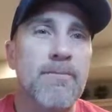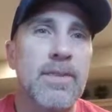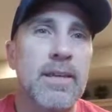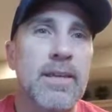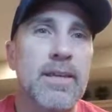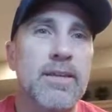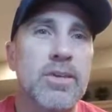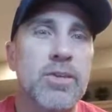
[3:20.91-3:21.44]

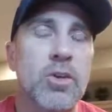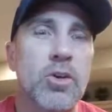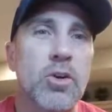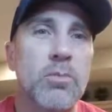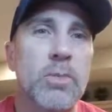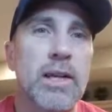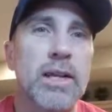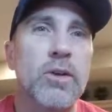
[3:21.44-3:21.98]
And so
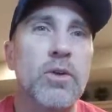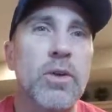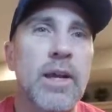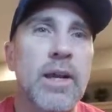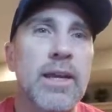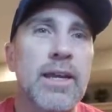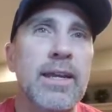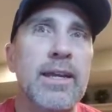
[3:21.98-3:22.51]
by
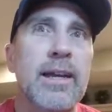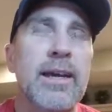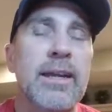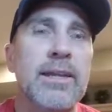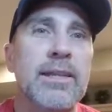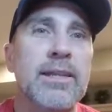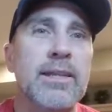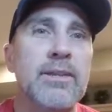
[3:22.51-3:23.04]
crying, I
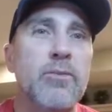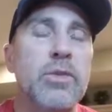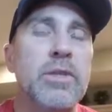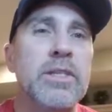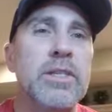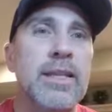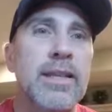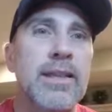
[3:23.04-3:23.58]
can
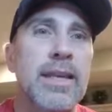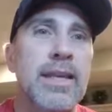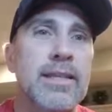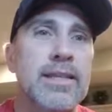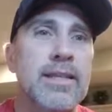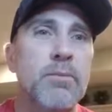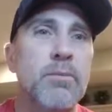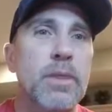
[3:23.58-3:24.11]
reset that
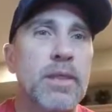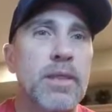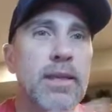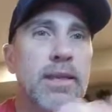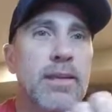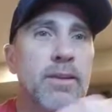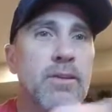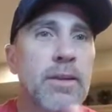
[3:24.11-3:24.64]
sympathetic or